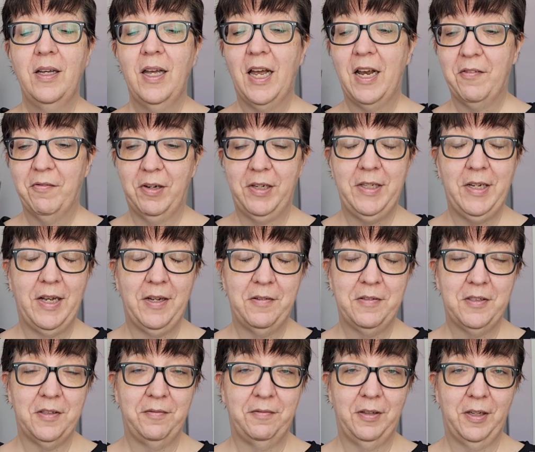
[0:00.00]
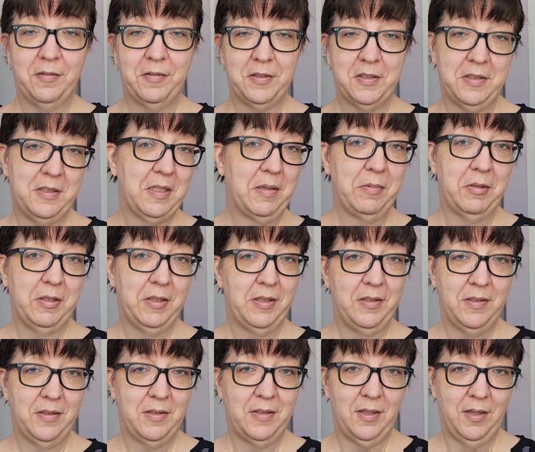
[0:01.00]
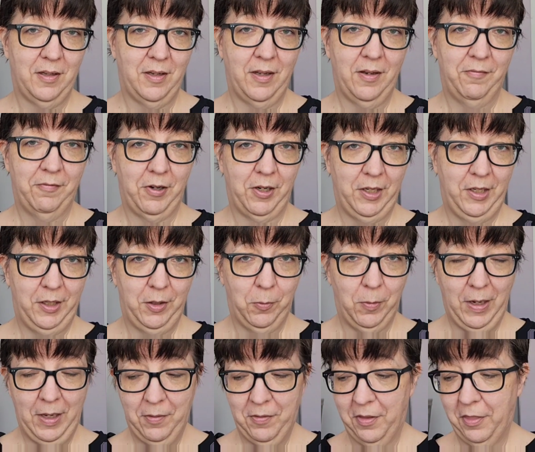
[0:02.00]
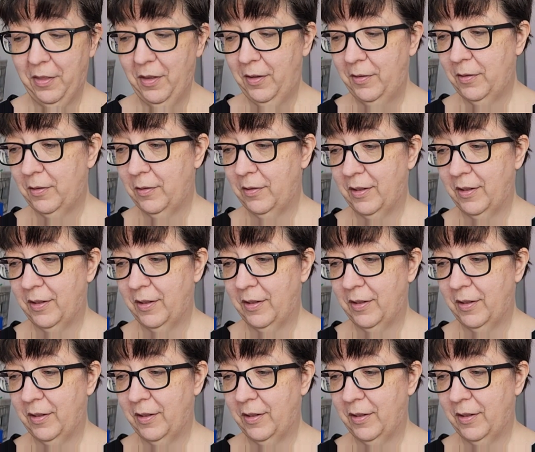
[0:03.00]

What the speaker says: and right now Sunflowers in Summer is running away with it.